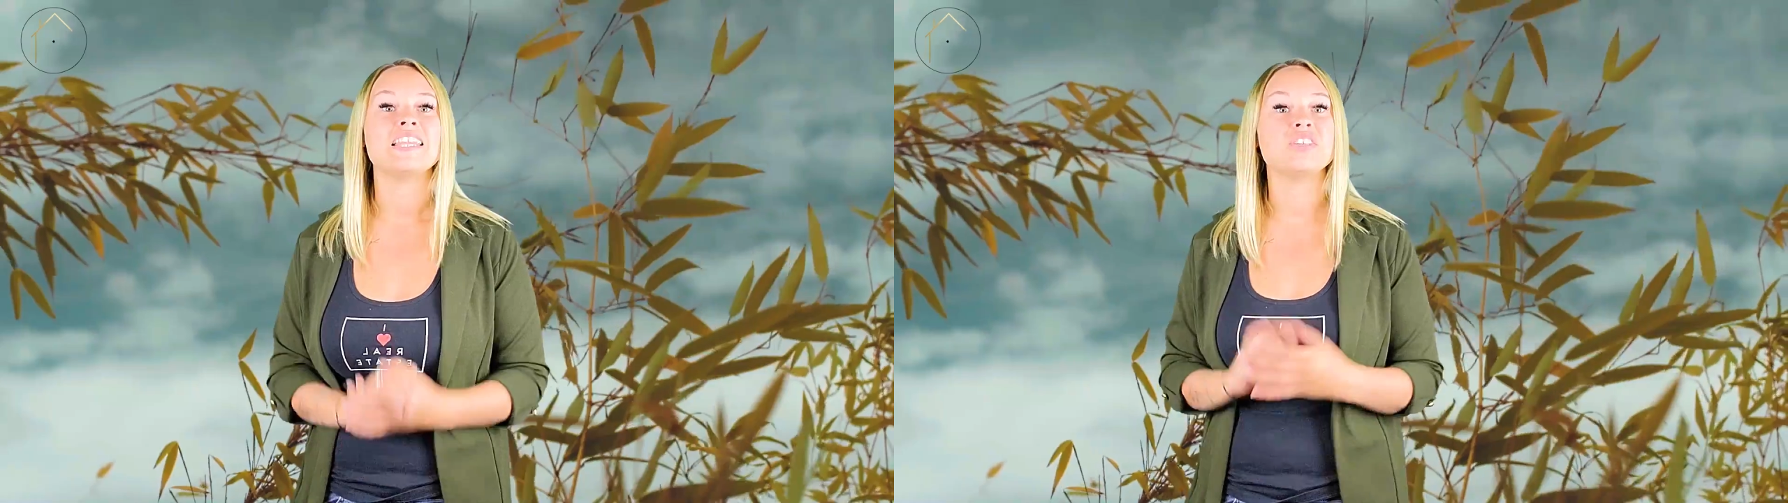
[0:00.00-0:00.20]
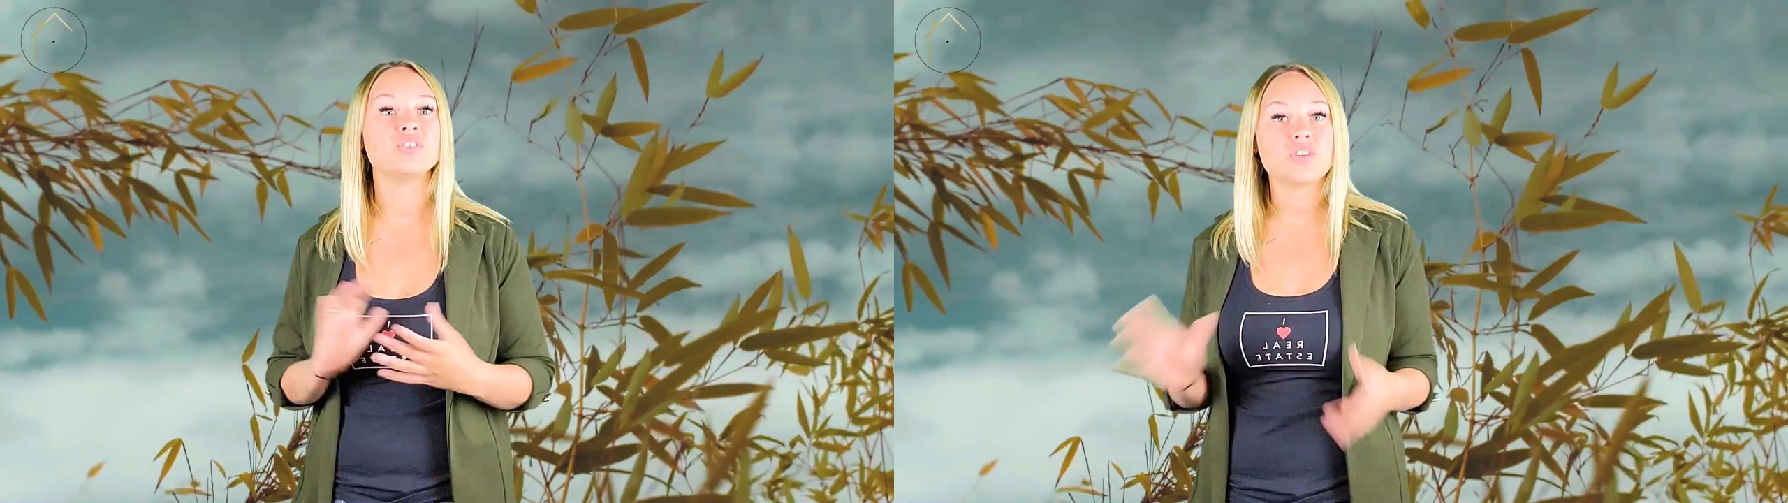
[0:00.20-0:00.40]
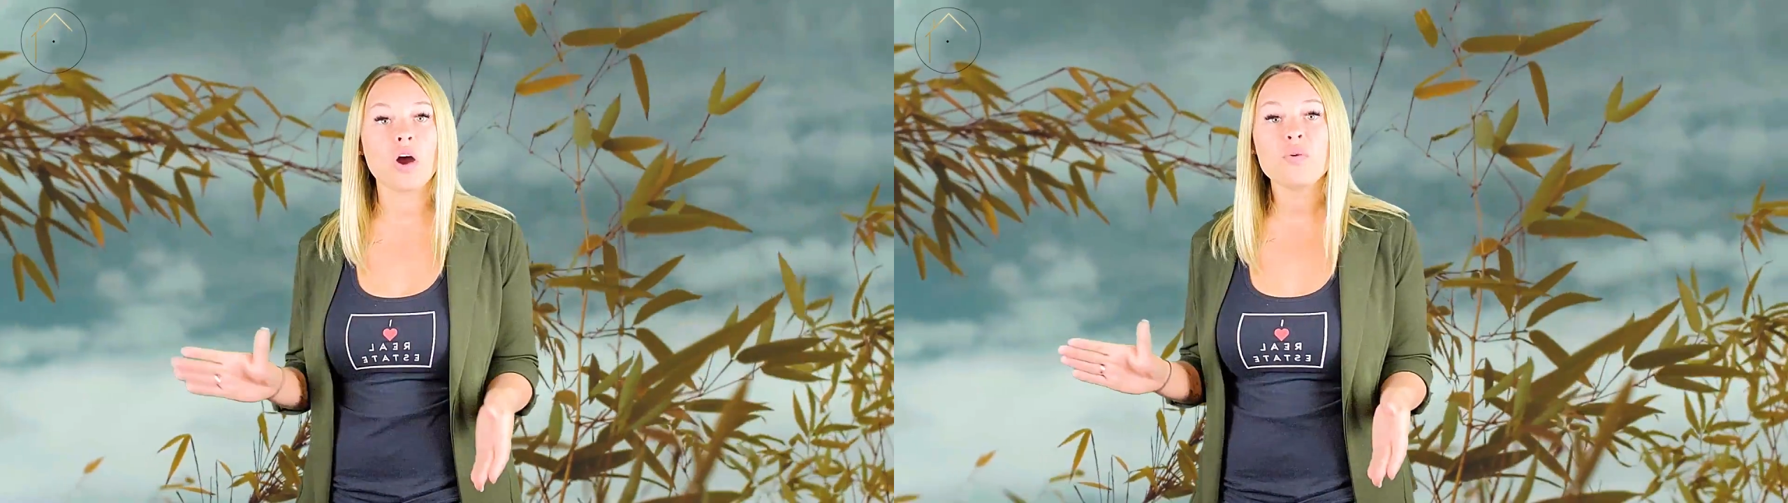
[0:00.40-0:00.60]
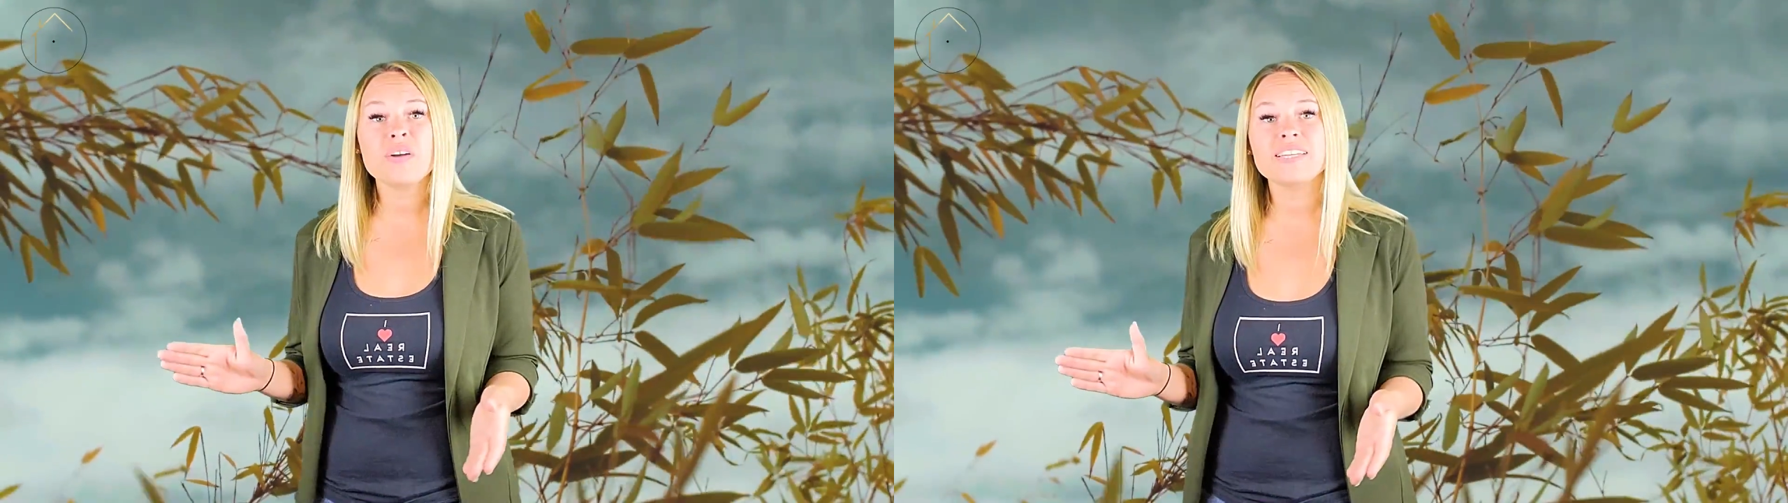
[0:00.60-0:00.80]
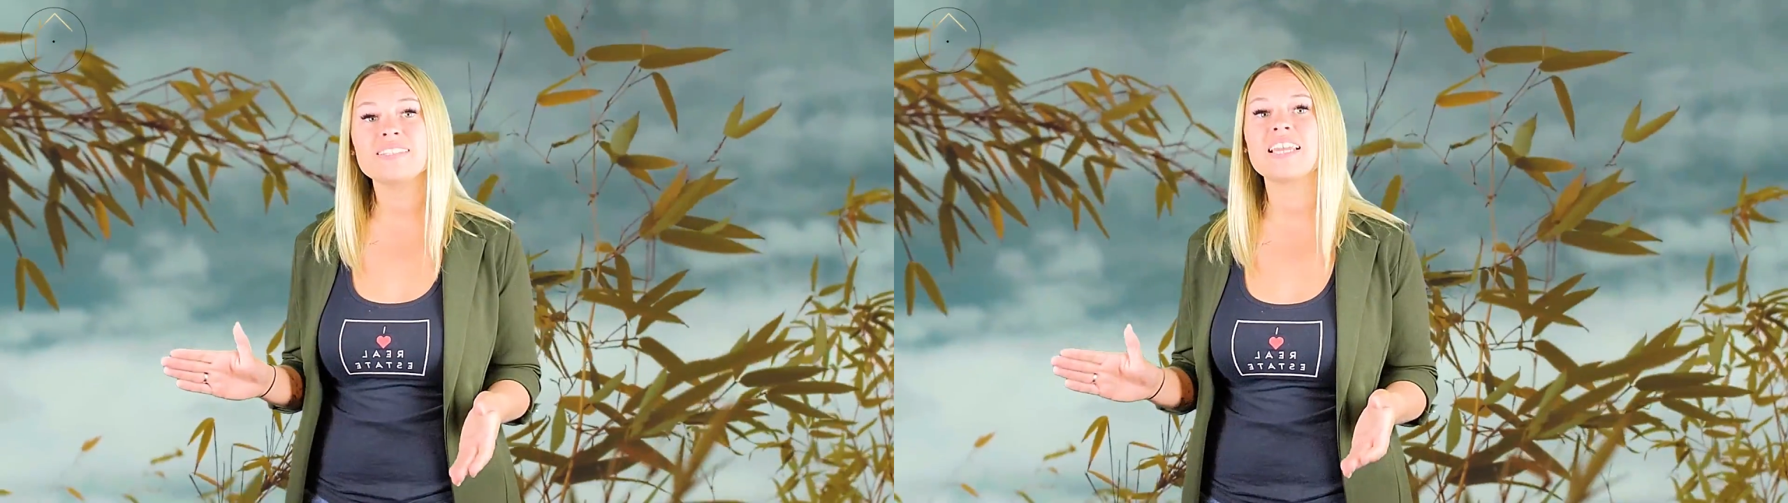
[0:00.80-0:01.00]
The strong
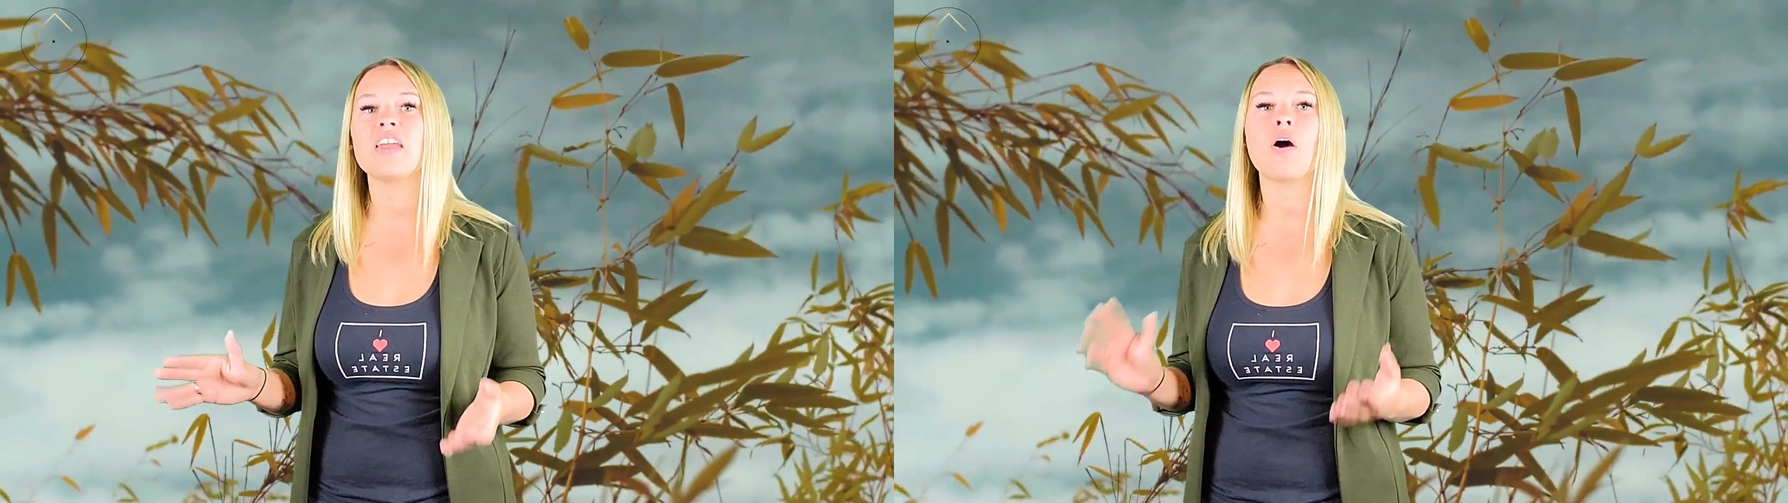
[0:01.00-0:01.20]
winds can